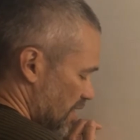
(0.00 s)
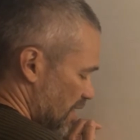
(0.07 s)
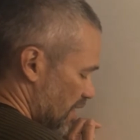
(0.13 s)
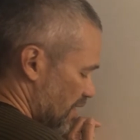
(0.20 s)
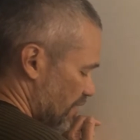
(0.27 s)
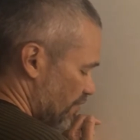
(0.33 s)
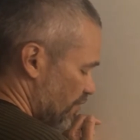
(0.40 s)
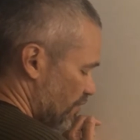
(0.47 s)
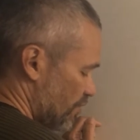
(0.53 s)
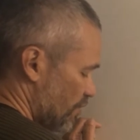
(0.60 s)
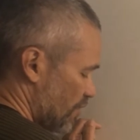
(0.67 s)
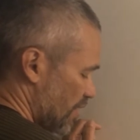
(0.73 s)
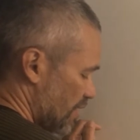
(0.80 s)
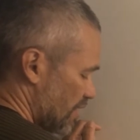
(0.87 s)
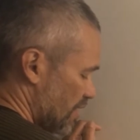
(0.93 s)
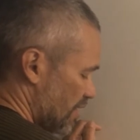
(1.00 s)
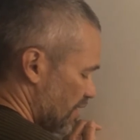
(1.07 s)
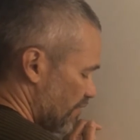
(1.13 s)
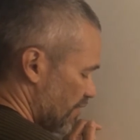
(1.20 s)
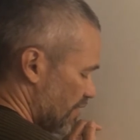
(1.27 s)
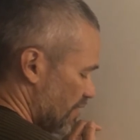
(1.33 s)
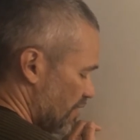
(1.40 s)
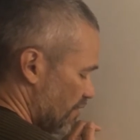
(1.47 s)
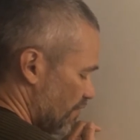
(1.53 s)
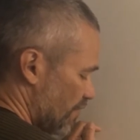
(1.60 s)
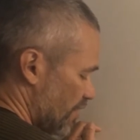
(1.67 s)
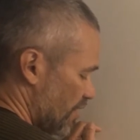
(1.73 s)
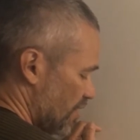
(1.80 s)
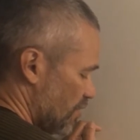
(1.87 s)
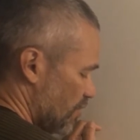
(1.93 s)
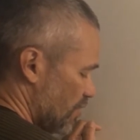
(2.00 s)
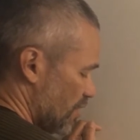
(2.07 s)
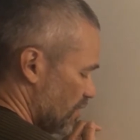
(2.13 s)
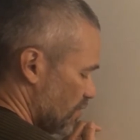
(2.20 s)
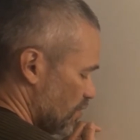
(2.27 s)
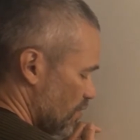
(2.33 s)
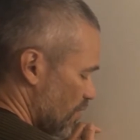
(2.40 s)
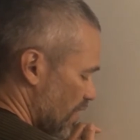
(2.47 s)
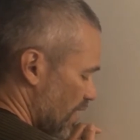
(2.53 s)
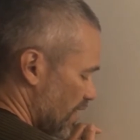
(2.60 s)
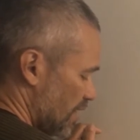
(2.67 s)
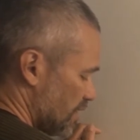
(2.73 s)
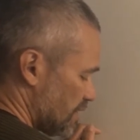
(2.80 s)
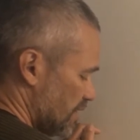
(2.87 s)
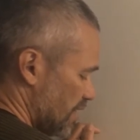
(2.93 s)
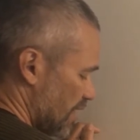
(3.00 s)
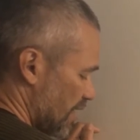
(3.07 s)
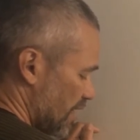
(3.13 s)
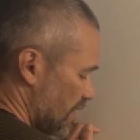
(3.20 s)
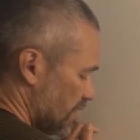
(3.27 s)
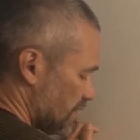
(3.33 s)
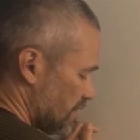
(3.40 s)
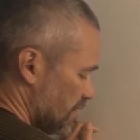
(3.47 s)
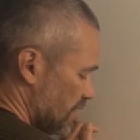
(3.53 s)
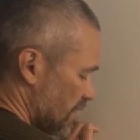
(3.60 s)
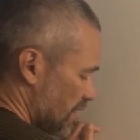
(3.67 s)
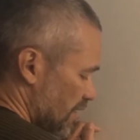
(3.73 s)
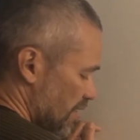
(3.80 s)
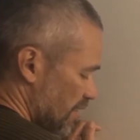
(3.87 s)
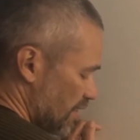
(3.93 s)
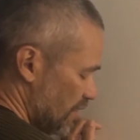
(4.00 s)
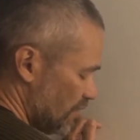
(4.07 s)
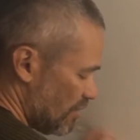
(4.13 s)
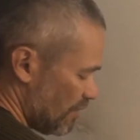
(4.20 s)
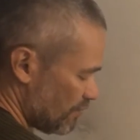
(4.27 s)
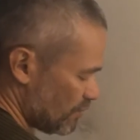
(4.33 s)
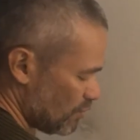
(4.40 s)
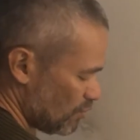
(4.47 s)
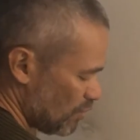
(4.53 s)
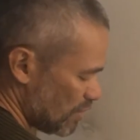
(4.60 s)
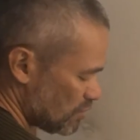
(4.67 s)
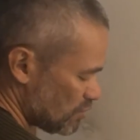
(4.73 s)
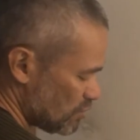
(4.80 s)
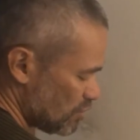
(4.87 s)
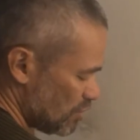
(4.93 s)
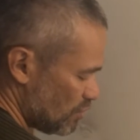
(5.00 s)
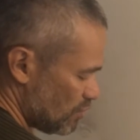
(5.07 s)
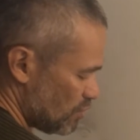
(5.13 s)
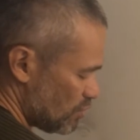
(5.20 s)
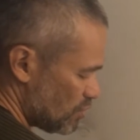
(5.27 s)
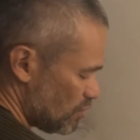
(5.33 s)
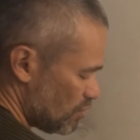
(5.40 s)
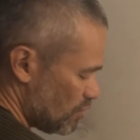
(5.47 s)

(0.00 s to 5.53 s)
and if you do the antiderivative of e to the 2x dx, then you have to do a substitution.